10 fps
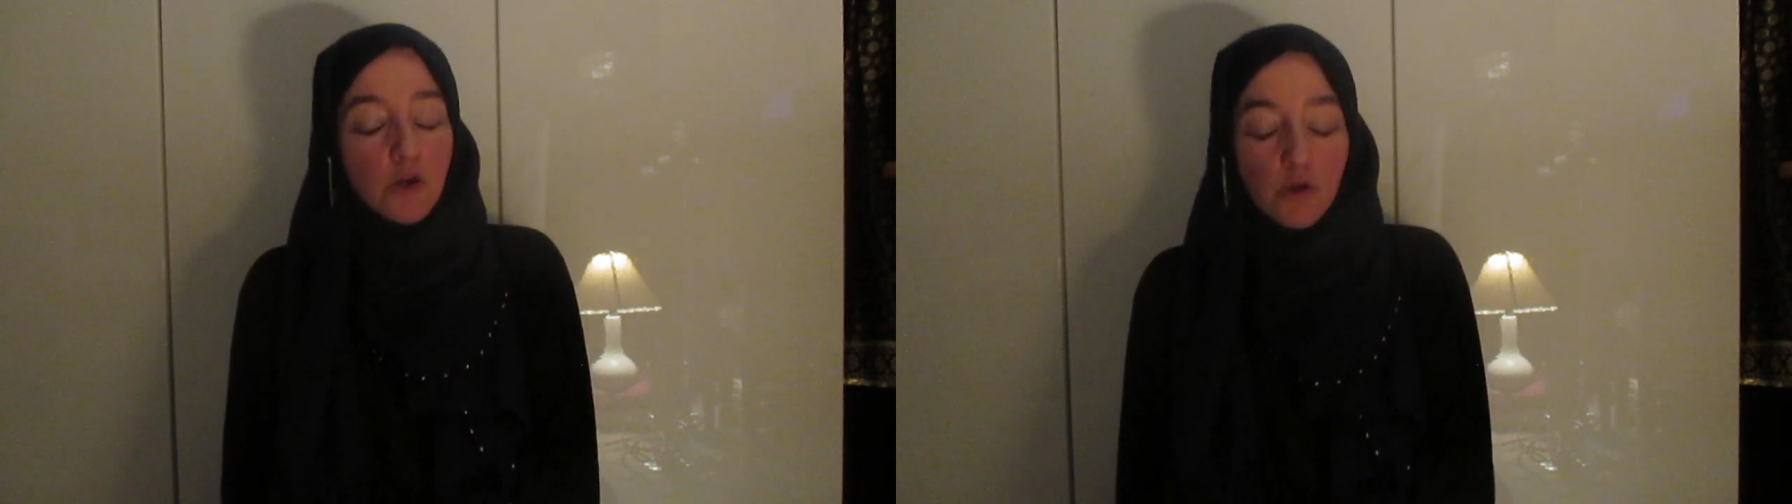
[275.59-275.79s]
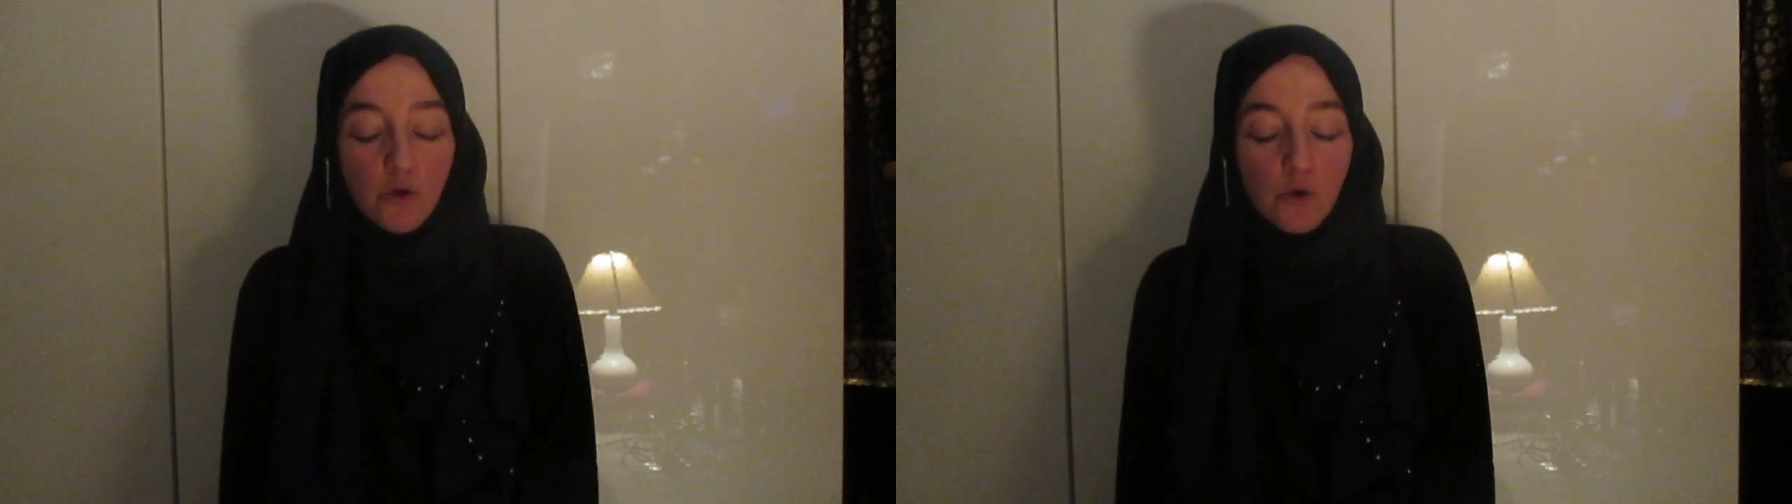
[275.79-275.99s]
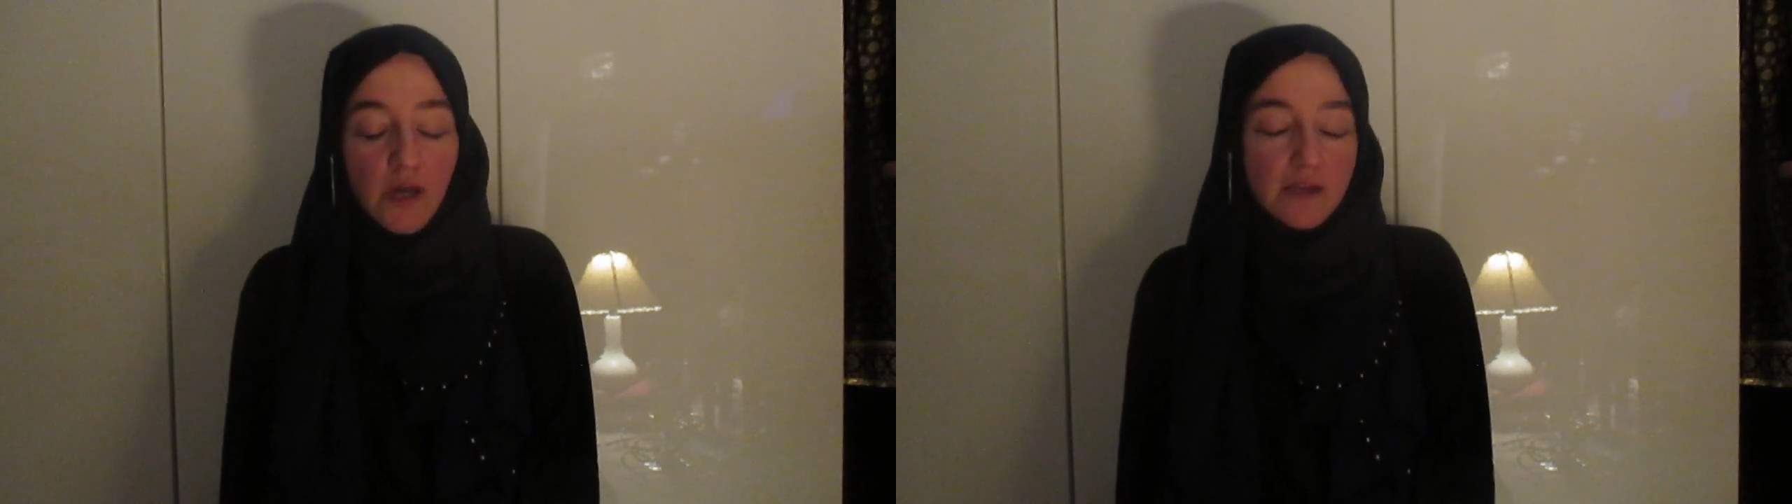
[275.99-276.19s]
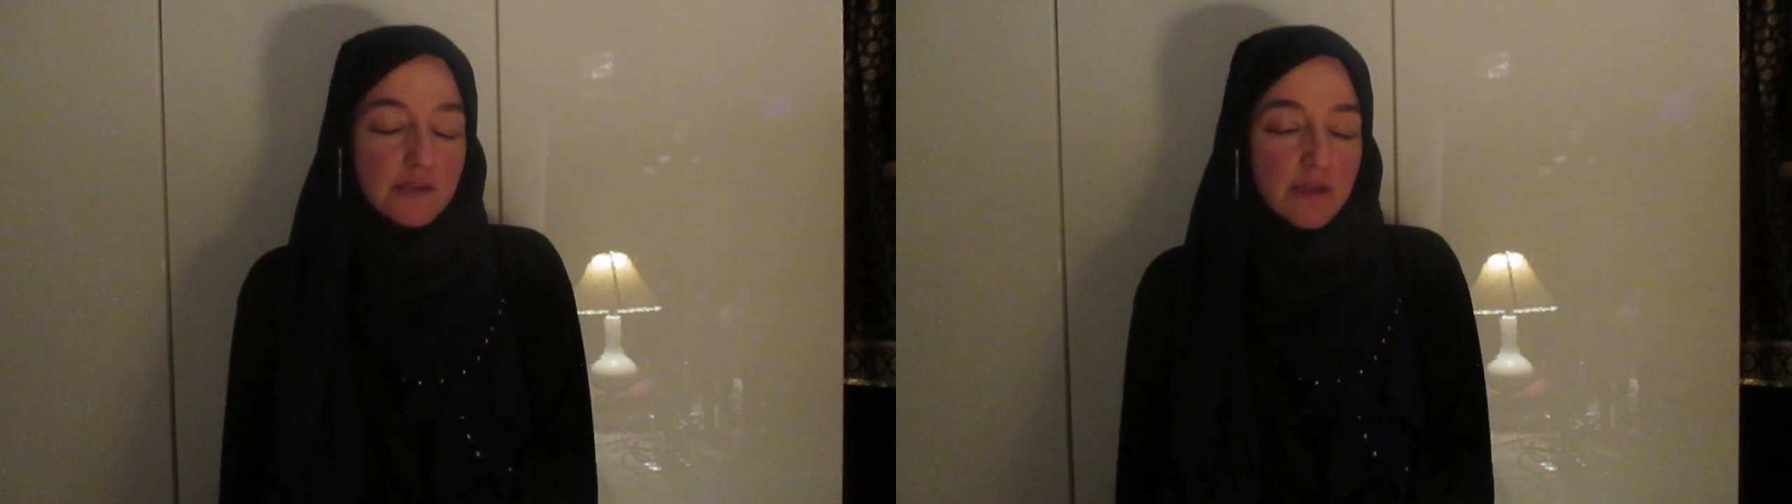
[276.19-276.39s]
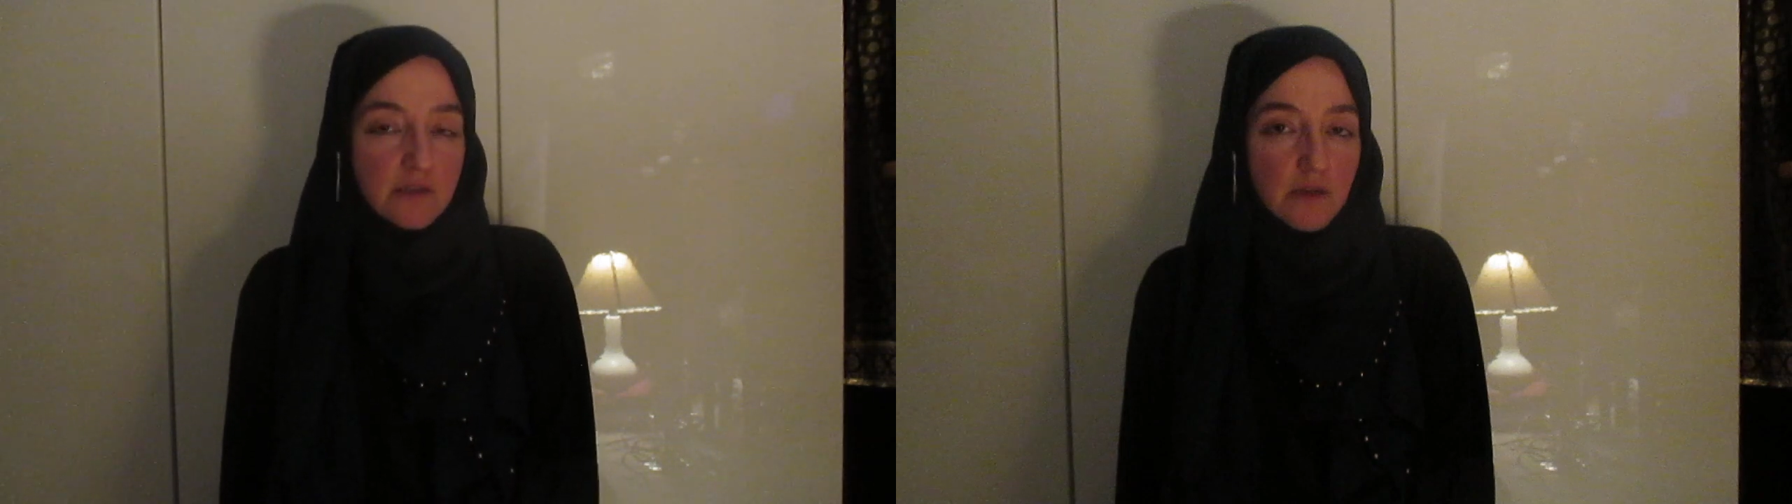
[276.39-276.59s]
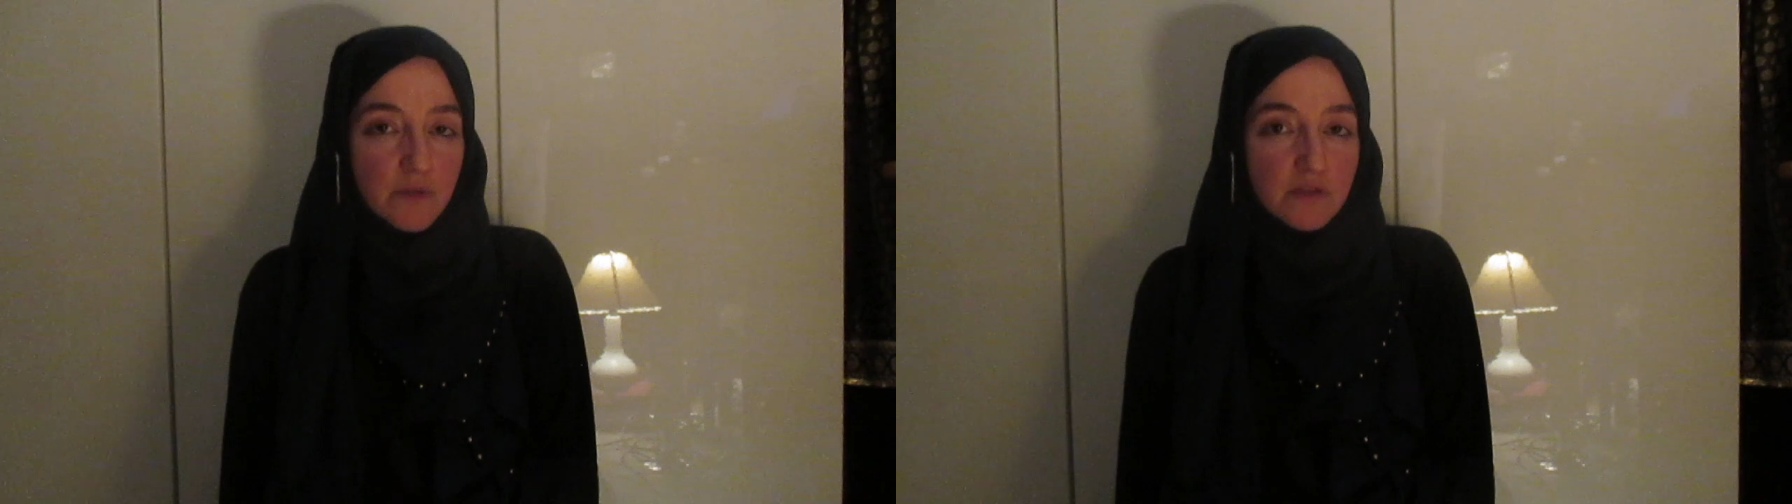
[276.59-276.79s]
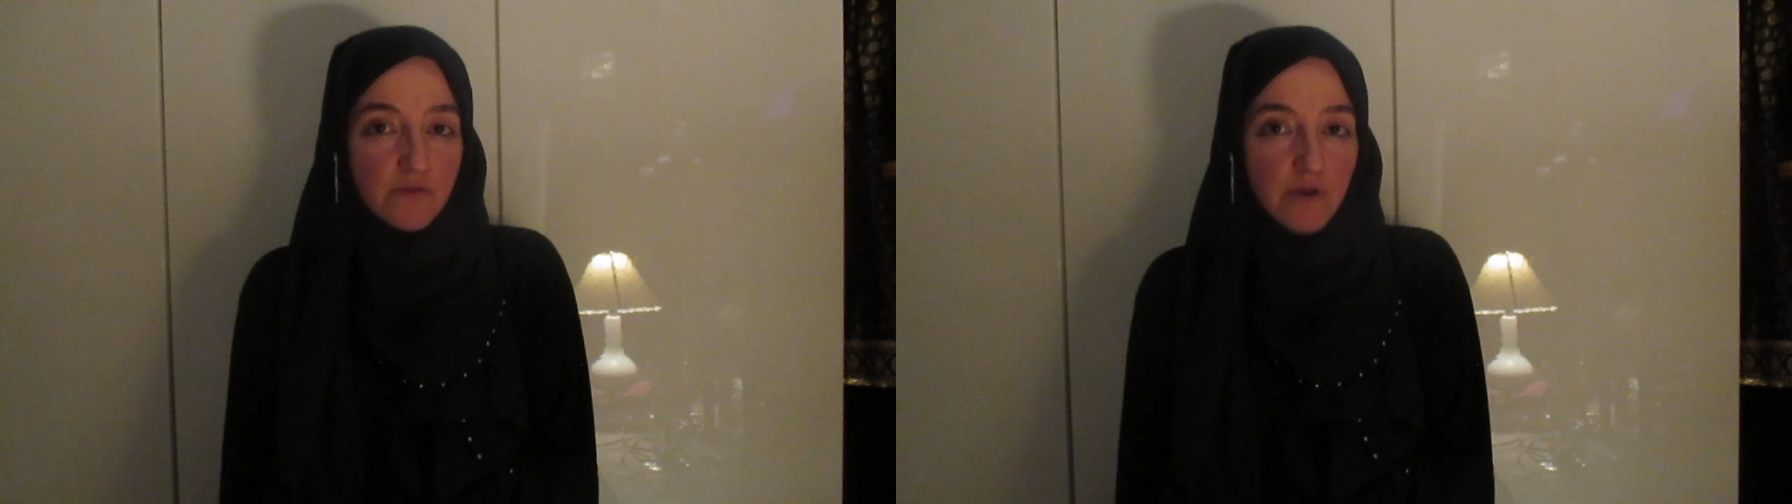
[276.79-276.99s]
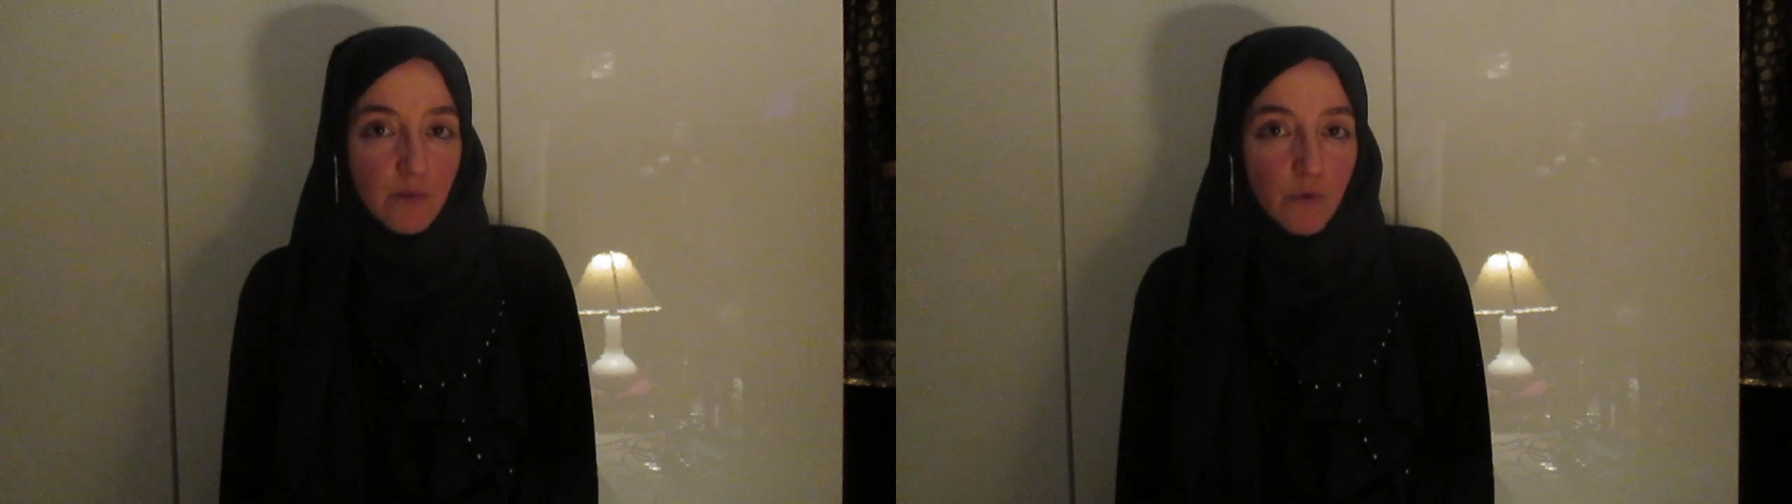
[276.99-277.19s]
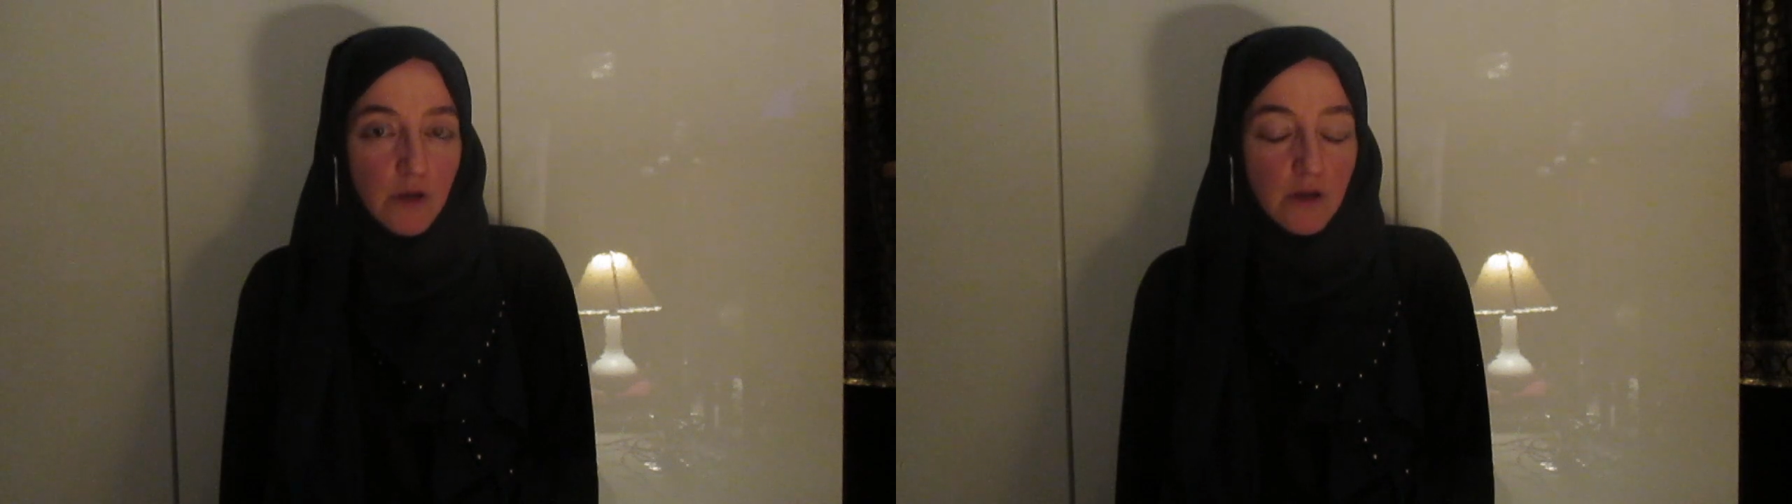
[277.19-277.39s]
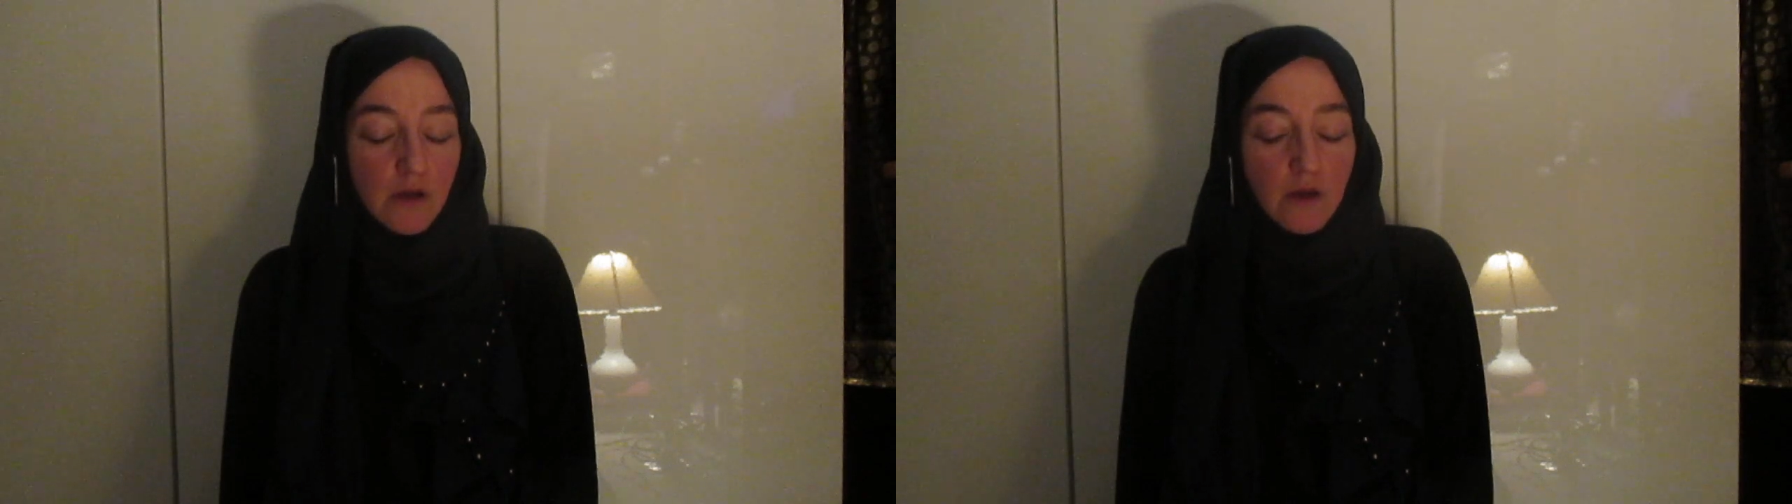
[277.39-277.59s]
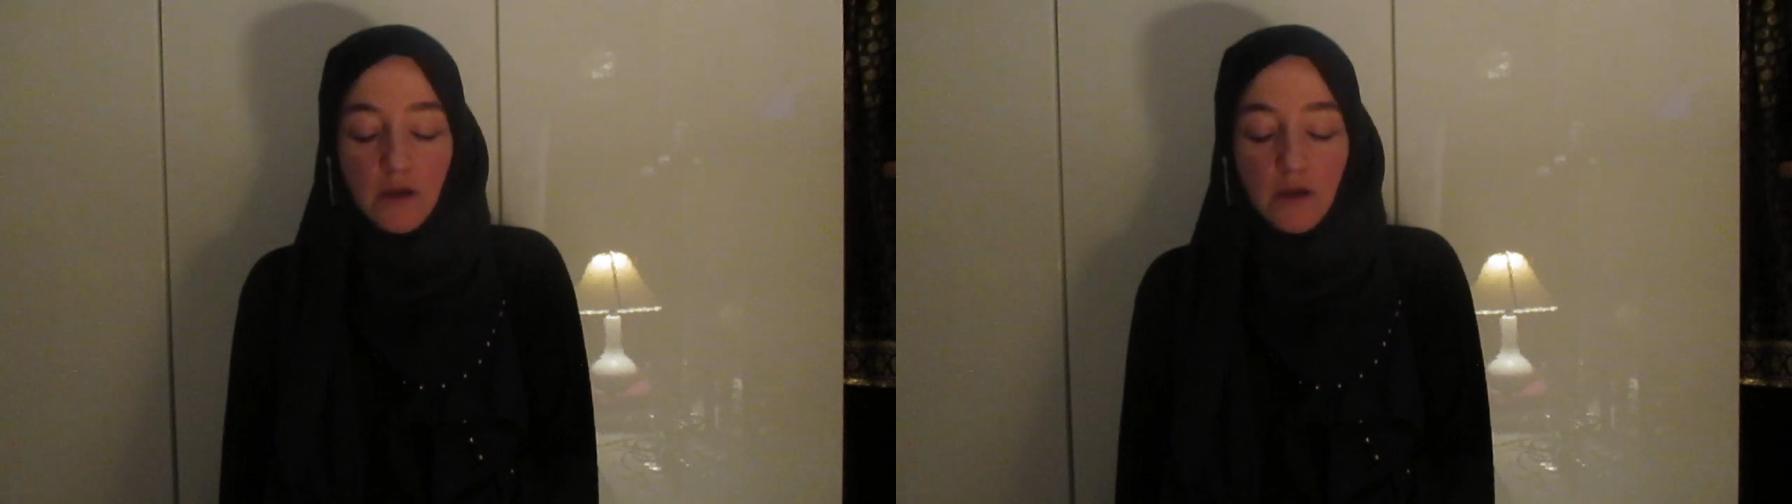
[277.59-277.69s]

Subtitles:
who has set up this framework?